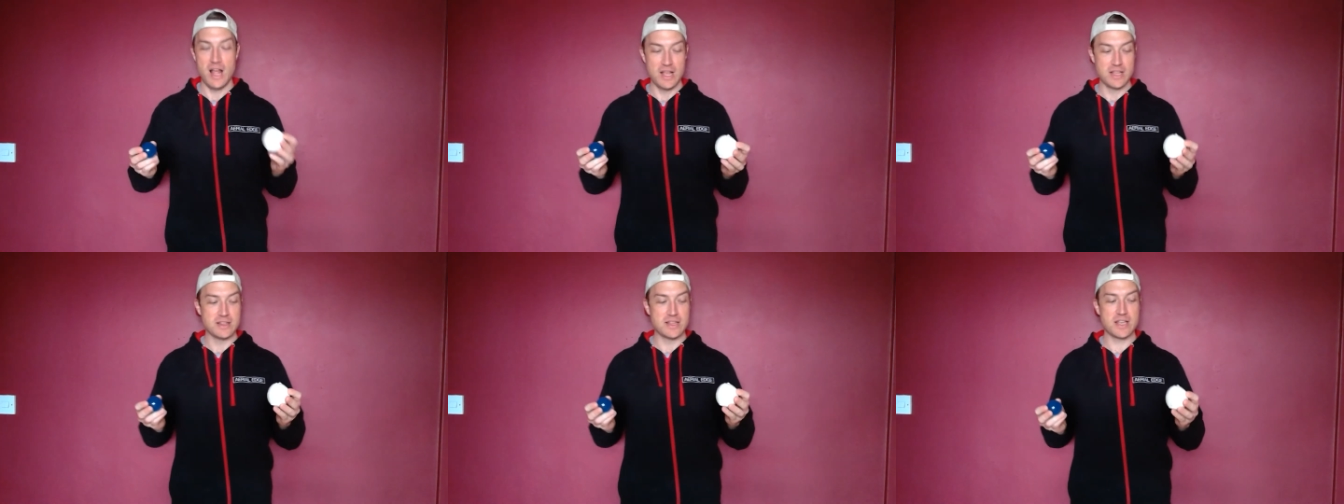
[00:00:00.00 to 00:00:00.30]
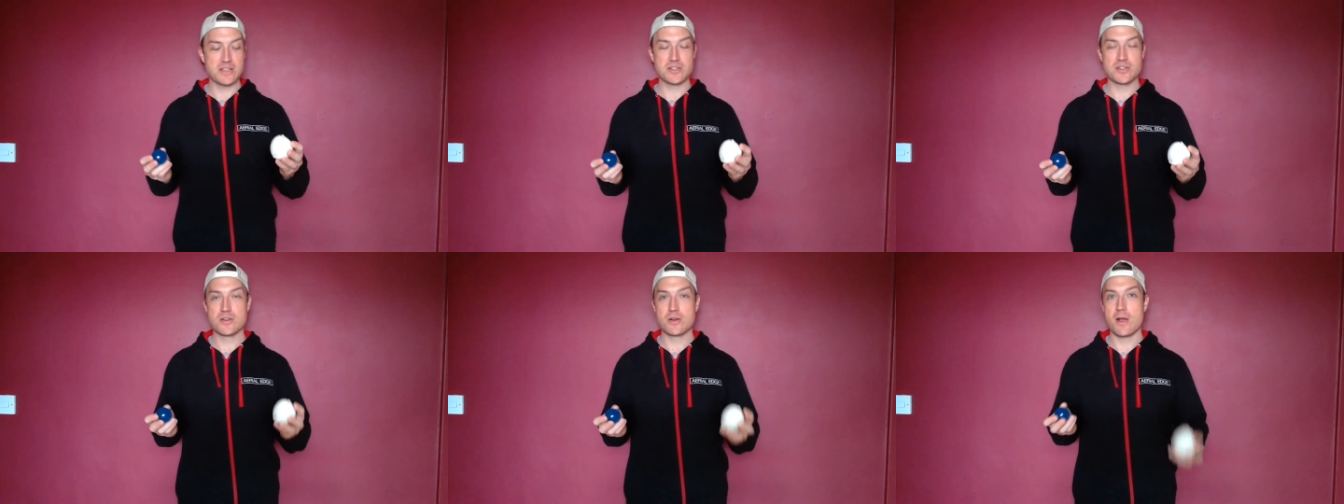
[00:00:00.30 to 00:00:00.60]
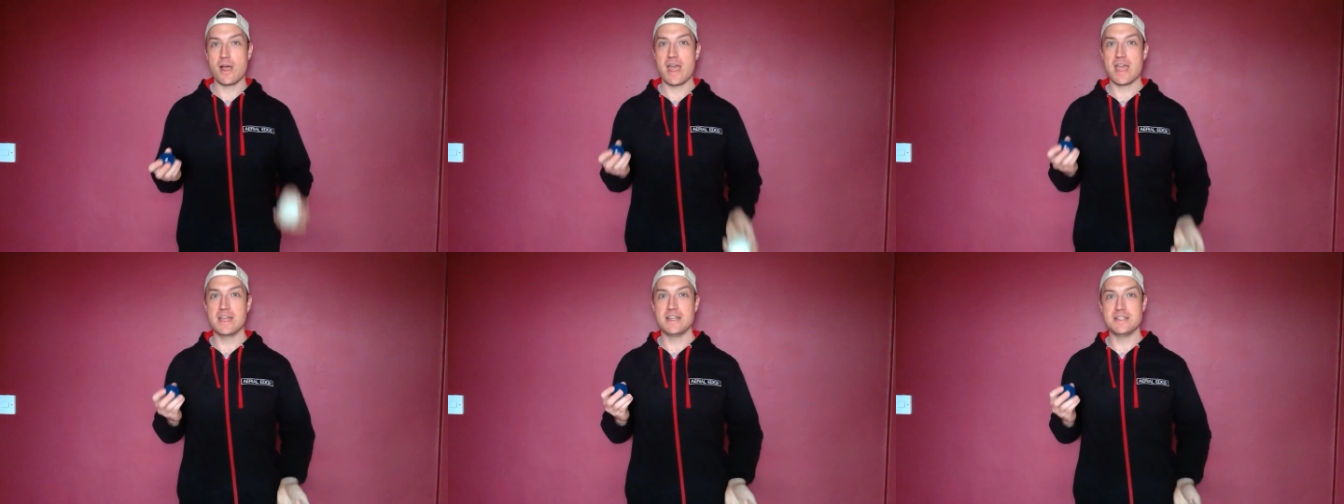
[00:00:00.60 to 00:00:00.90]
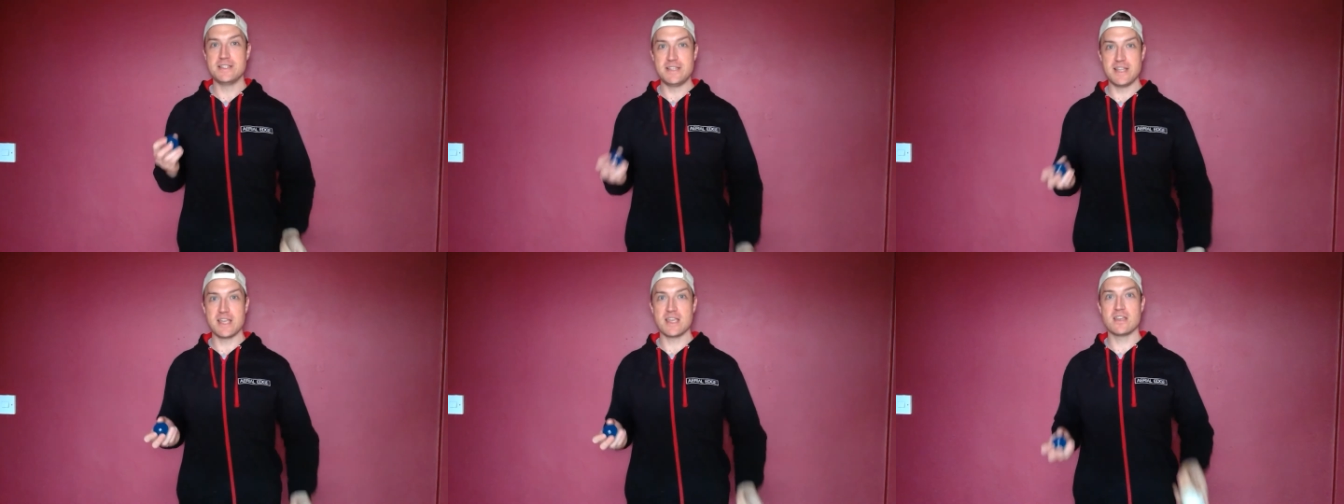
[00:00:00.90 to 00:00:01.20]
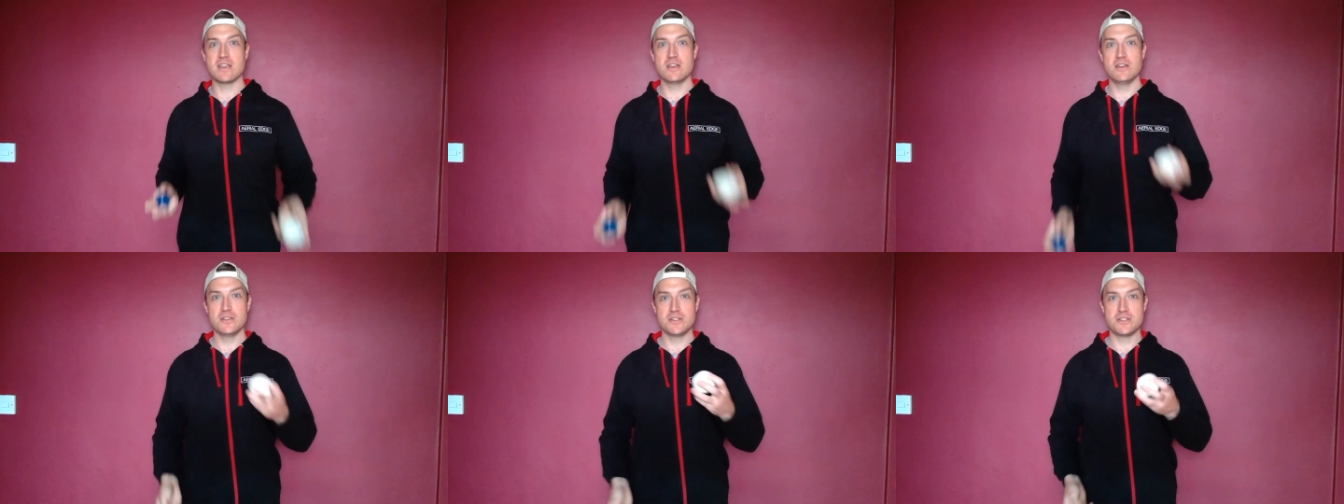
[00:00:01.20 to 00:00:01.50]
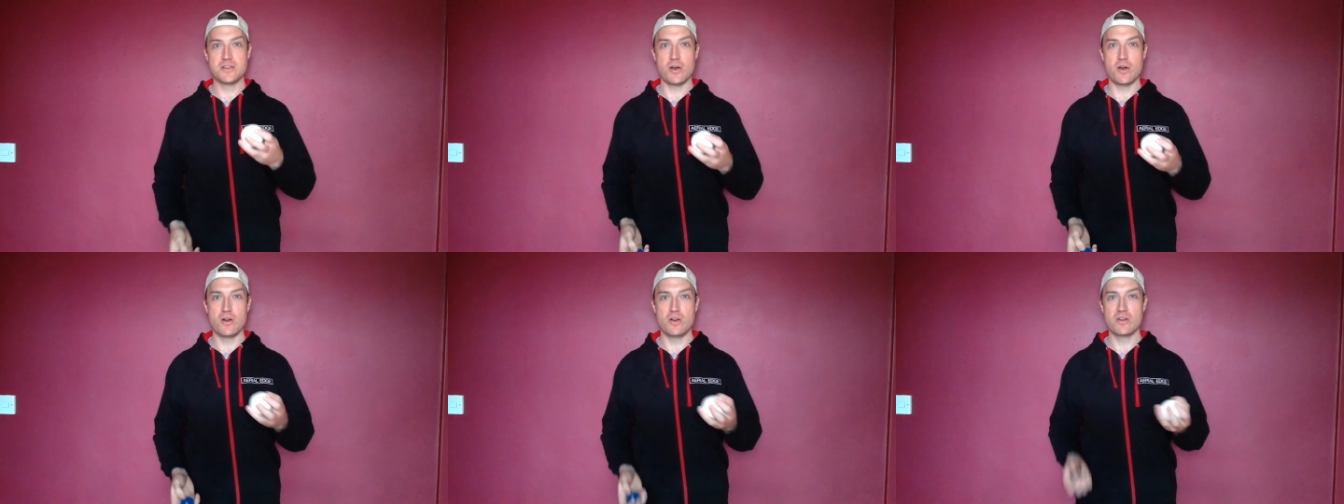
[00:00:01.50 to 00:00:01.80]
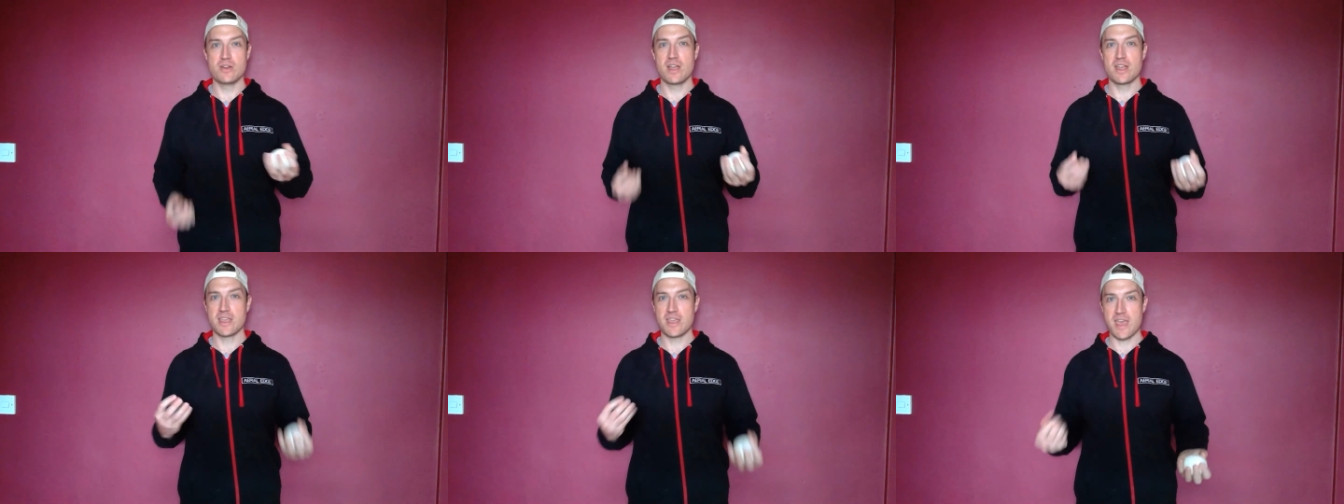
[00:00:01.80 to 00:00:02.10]
Let's try ding
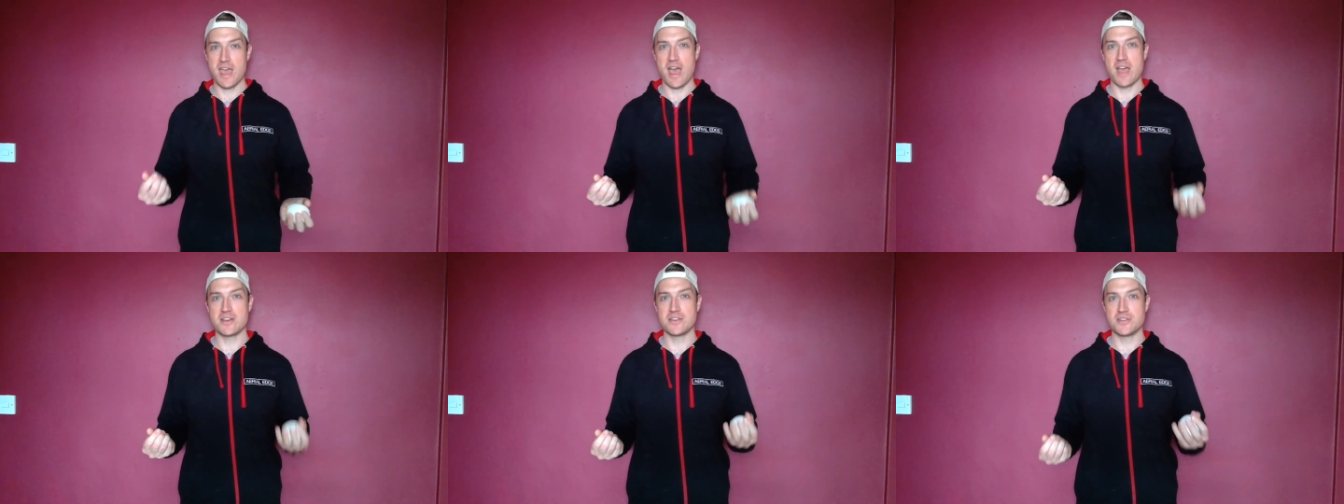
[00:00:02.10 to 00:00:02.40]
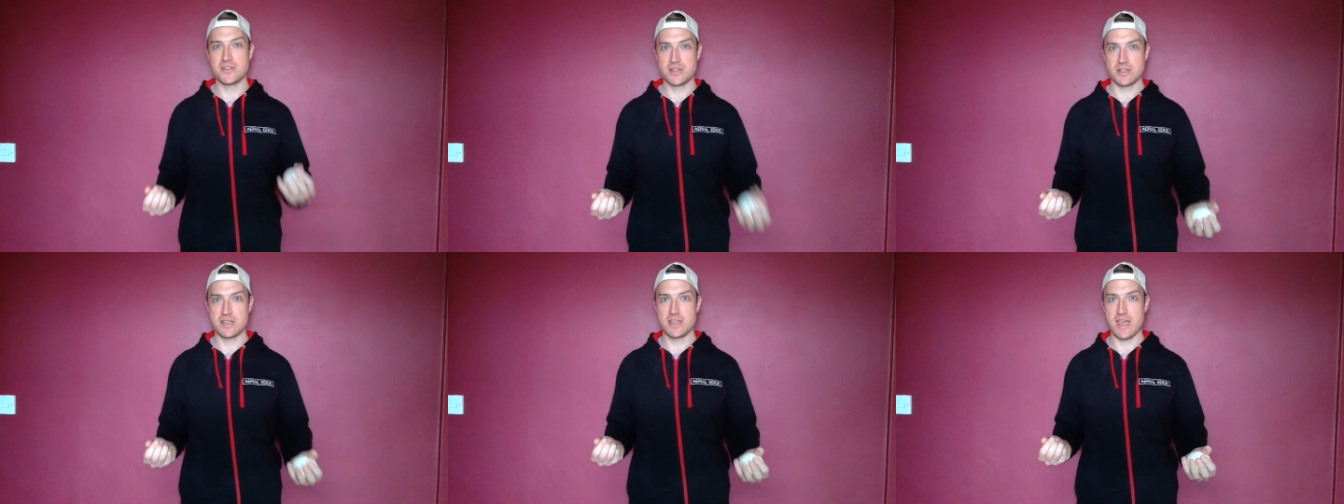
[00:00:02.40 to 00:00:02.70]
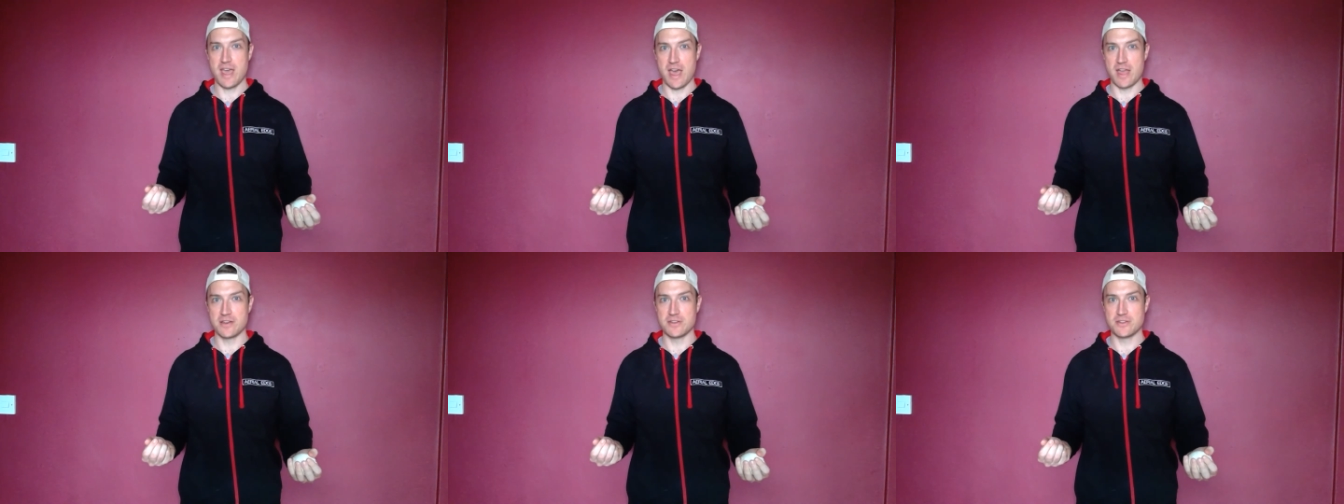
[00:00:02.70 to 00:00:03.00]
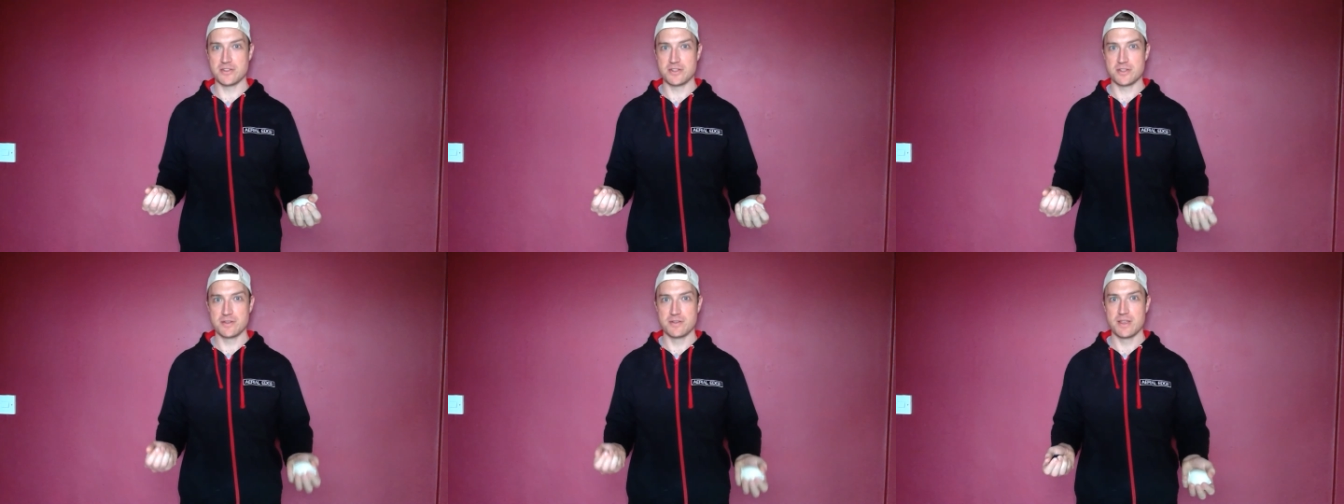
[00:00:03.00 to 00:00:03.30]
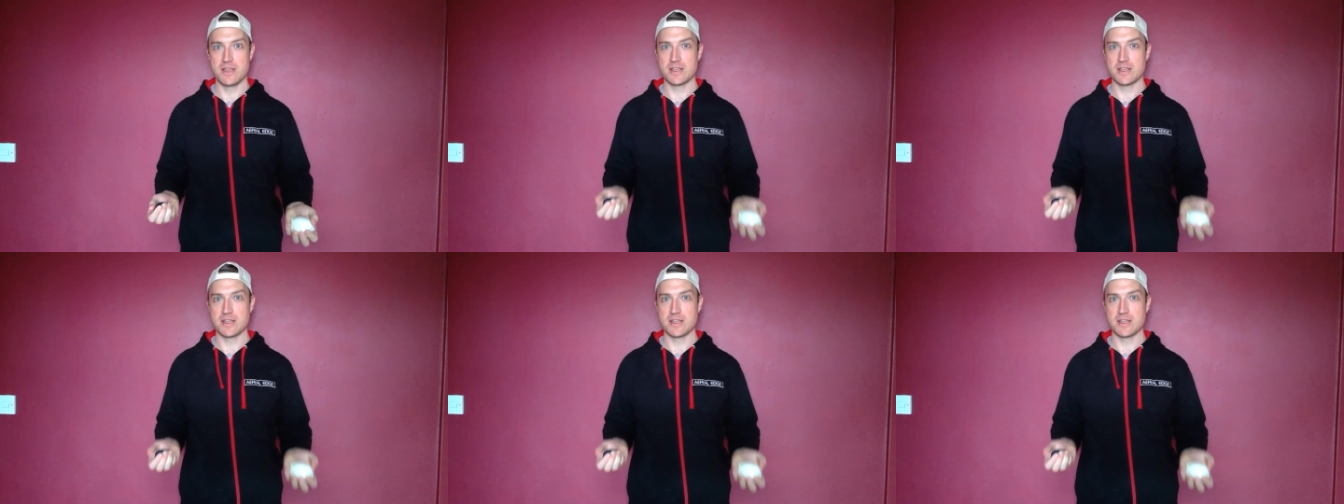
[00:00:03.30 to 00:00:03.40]
dong catch catch.